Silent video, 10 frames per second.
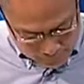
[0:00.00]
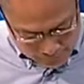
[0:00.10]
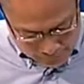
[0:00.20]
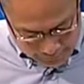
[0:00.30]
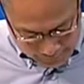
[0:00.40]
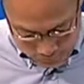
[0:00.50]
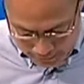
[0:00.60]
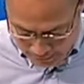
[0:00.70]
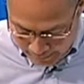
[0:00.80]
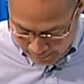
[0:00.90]
me on the
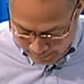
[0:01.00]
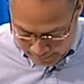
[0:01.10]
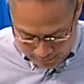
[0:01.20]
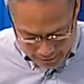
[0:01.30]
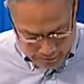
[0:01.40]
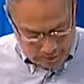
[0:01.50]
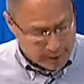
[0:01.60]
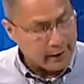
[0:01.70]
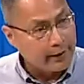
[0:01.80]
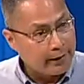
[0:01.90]
internet and he says, hey,
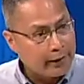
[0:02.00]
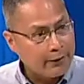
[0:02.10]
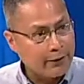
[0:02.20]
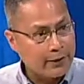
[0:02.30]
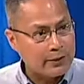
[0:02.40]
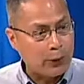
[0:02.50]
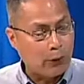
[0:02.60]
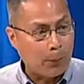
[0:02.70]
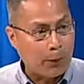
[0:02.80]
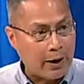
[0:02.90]
that's a
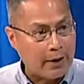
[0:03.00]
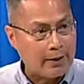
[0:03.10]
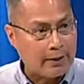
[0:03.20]
cool product.